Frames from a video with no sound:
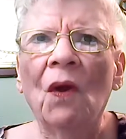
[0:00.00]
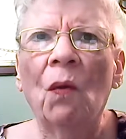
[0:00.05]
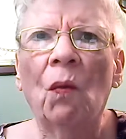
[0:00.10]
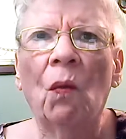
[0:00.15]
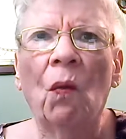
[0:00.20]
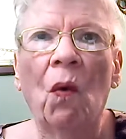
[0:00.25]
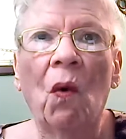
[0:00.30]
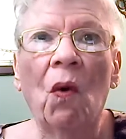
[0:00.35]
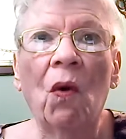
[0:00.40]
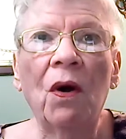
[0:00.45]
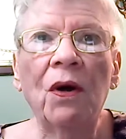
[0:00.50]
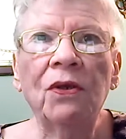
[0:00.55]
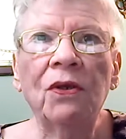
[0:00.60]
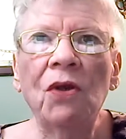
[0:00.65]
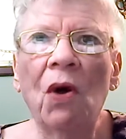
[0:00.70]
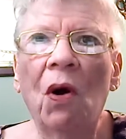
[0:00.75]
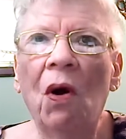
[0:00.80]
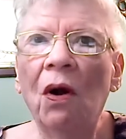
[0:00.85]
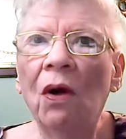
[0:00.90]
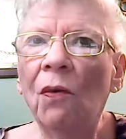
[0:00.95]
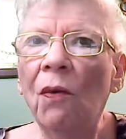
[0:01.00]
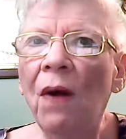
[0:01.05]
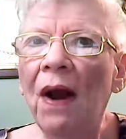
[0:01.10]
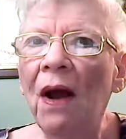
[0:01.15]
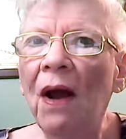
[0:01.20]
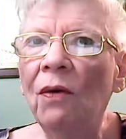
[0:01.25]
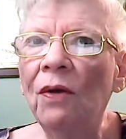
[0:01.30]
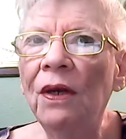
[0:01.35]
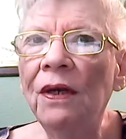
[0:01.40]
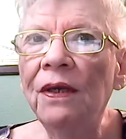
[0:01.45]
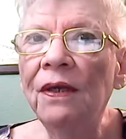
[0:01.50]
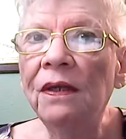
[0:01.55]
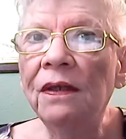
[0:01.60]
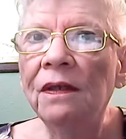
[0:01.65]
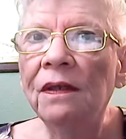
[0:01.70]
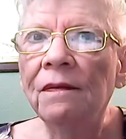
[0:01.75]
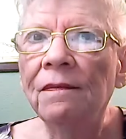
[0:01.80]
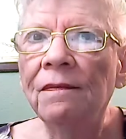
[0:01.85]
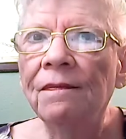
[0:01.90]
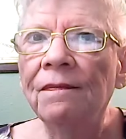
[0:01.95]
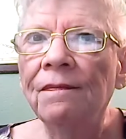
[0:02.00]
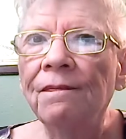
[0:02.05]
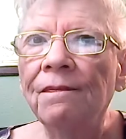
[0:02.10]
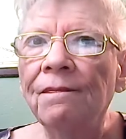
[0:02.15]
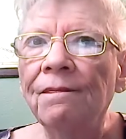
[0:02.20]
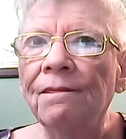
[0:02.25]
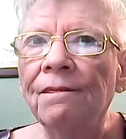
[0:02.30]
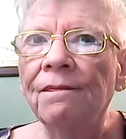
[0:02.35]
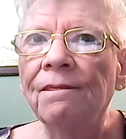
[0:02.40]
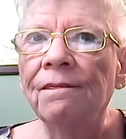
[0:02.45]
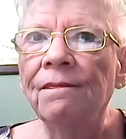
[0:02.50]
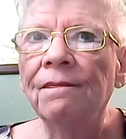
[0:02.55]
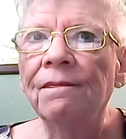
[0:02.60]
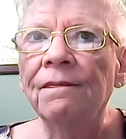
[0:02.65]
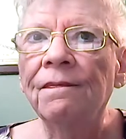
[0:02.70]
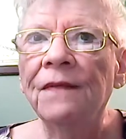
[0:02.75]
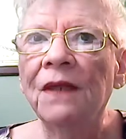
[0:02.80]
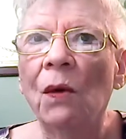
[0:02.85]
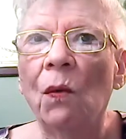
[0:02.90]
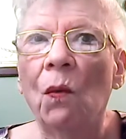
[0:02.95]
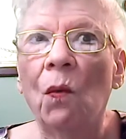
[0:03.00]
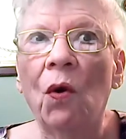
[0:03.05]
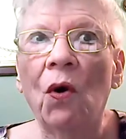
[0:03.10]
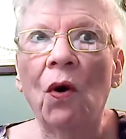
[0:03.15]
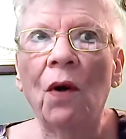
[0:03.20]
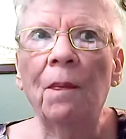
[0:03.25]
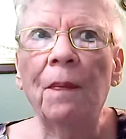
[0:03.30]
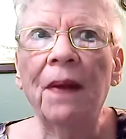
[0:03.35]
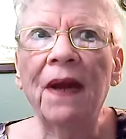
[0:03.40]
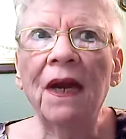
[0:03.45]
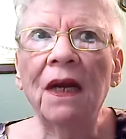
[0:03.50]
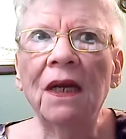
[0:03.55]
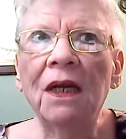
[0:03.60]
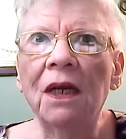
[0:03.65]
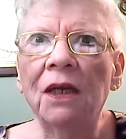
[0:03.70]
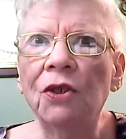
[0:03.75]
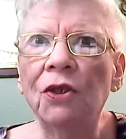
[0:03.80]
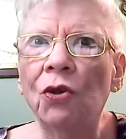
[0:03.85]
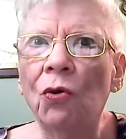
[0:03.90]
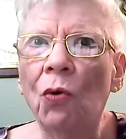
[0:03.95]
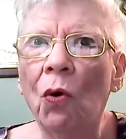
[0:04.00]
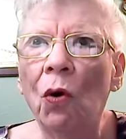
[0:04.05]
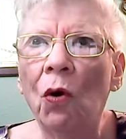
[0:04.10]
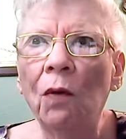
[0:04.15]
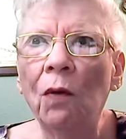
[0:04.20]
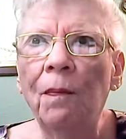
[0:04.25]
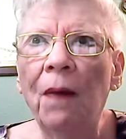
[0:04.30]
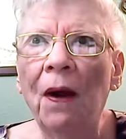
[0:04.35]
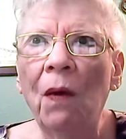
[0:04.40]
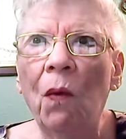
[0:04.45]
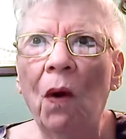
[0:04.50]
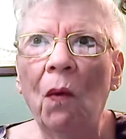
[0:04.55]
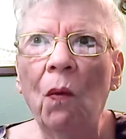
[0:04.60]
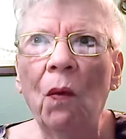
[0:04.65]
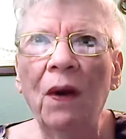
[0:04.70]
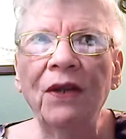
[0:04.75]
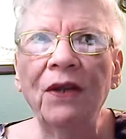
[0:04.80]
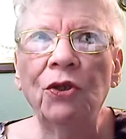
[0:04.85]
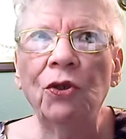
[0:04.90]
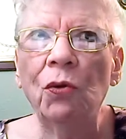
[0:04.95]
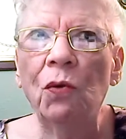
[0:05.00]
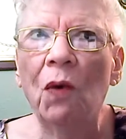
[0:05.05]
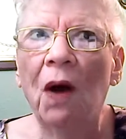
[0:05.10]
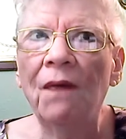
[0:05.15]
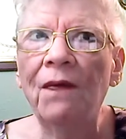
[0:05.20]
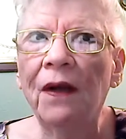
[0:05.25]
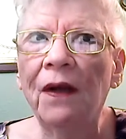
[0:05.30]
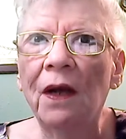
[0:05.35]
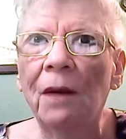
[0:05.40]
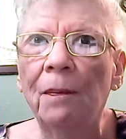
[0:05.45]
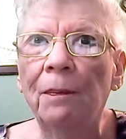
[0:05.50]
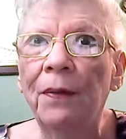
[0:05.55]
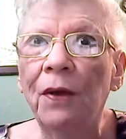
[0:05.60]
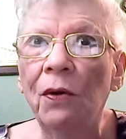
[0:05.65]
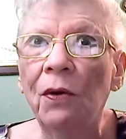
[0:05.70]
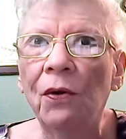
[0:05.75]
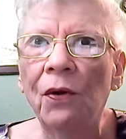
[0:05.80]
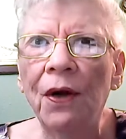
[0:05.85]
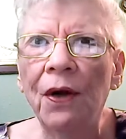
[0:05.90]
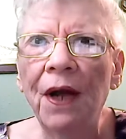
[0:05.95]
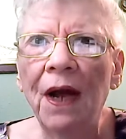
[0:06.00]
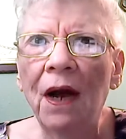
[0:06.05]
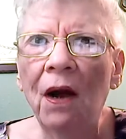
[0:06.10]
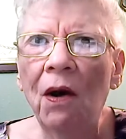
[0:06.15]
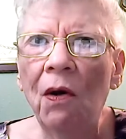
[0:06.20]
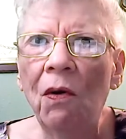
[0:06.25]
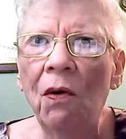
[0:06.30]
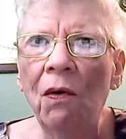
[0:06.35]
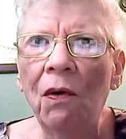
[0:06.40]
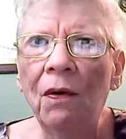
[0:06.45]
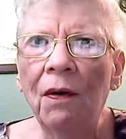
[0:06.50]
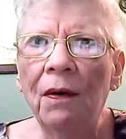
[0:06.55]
Wars all around us. We're being controlled by what we do on the computer now.